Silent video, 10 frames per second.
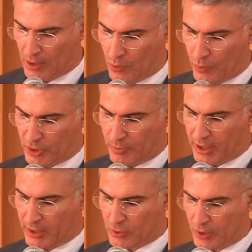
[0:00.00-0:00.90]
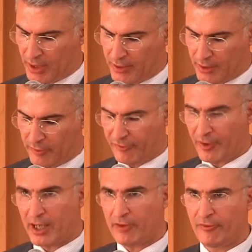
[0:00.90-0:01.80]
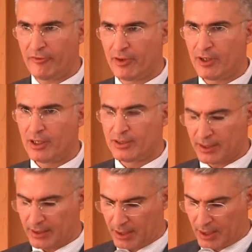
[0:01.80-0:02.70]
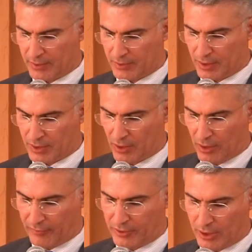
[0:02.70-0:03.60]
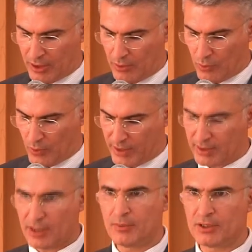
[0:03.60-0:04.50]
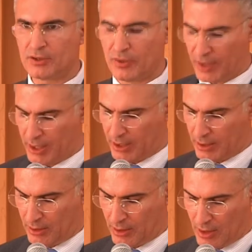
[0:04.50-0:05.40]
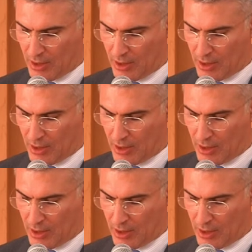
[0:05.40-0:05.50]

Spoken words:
which brings together the 5 southern countries of the Western Mediterranean